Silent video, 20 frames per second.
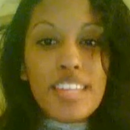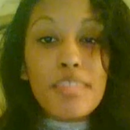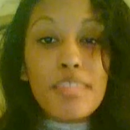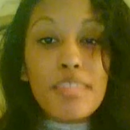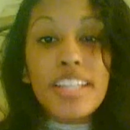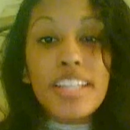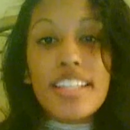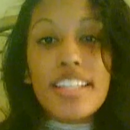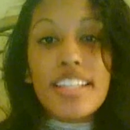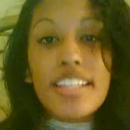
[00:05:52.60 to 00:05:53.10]
the
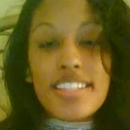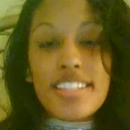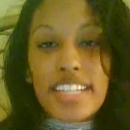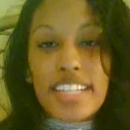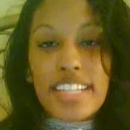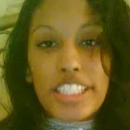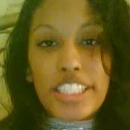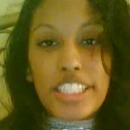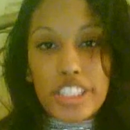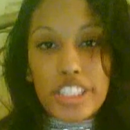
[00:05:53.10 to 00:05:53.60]
big lesson
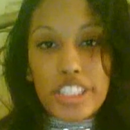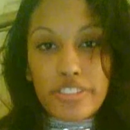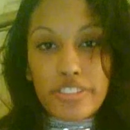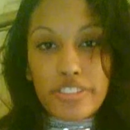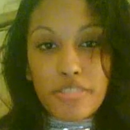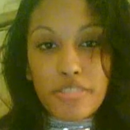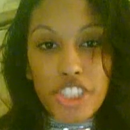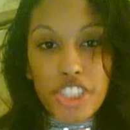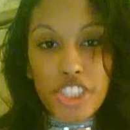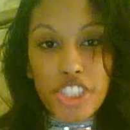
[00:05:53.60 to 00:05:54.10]
that I learned
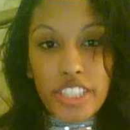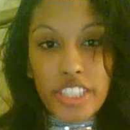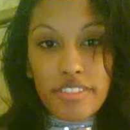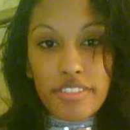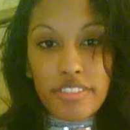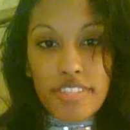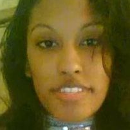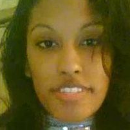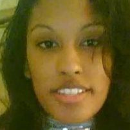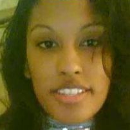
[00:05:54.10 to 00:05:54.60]
from Gene
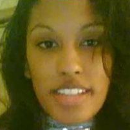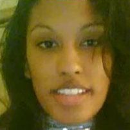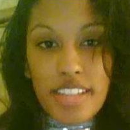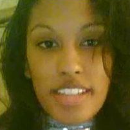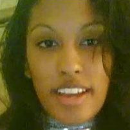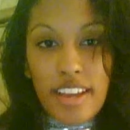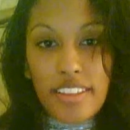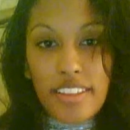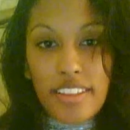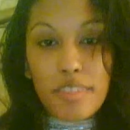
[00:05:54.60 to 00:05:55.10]
was
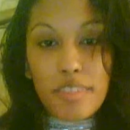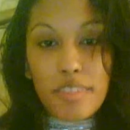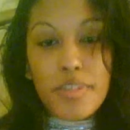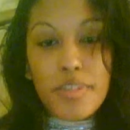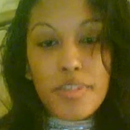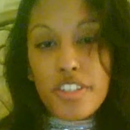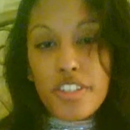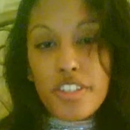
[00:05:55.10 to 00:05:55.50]
that the